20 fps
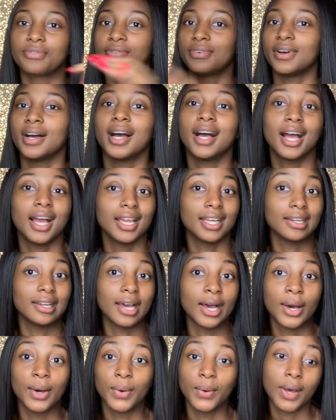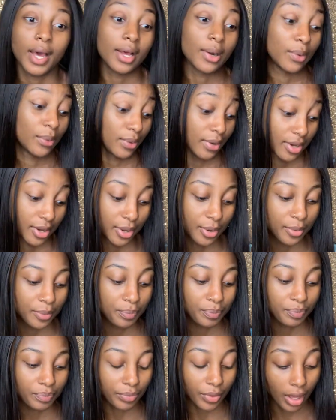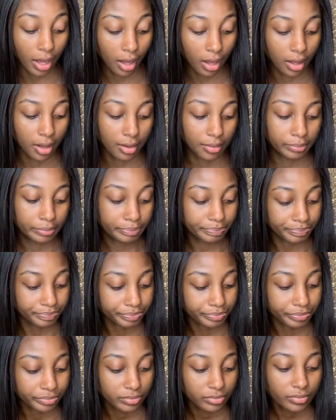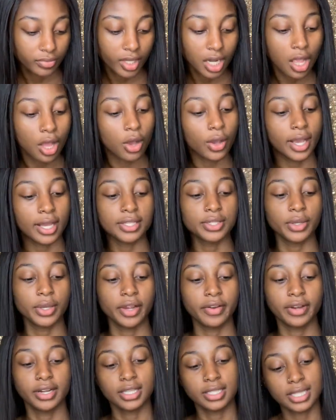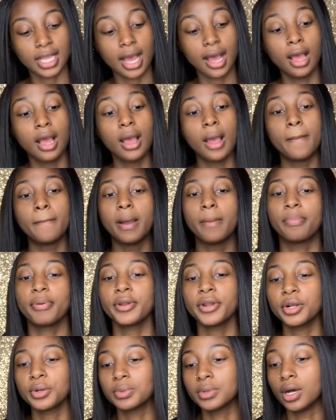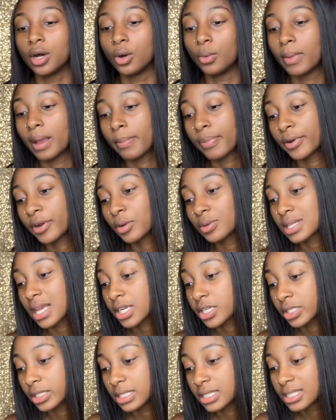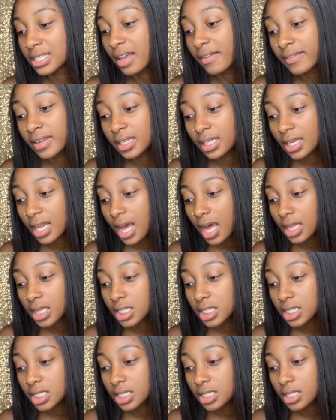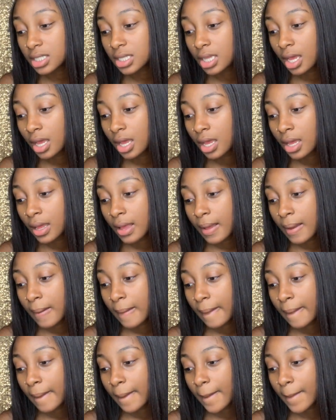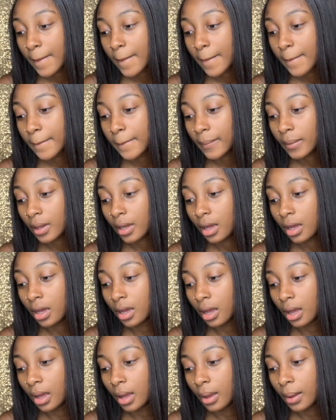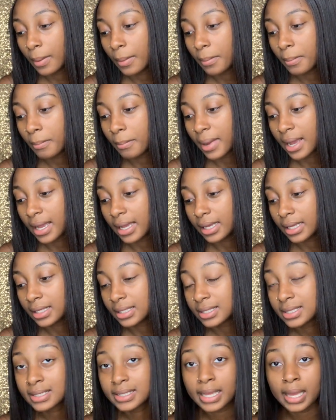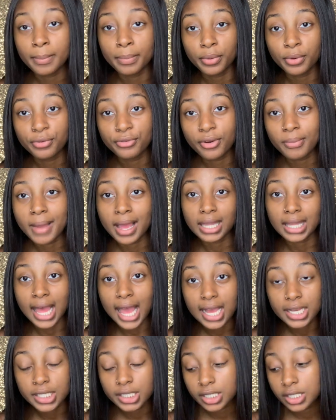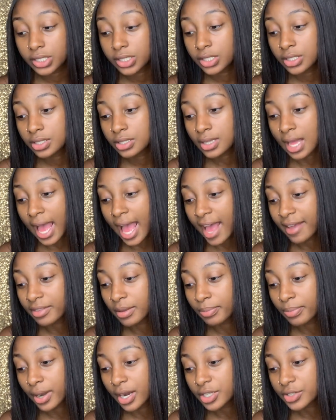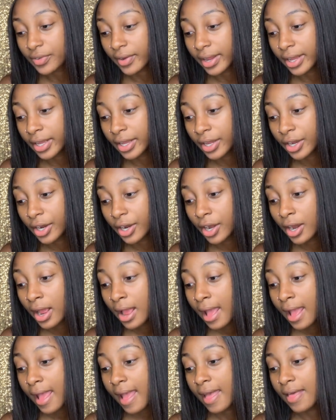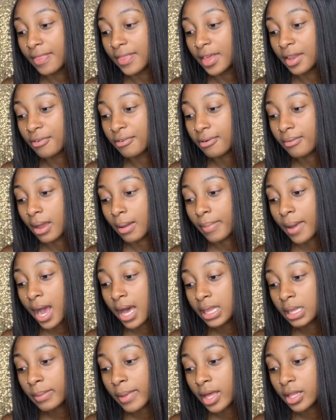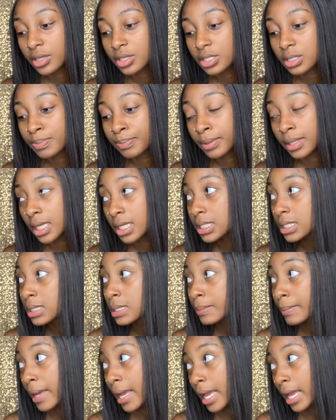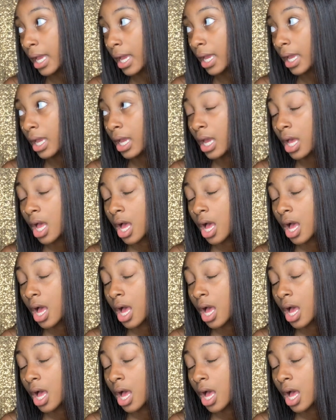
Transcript: find out i don't know um okay so here it is yeah my printer oh my printer was actually 70 dollars uh my sample for my lashes i had the price right here and then for my poly mailers plus my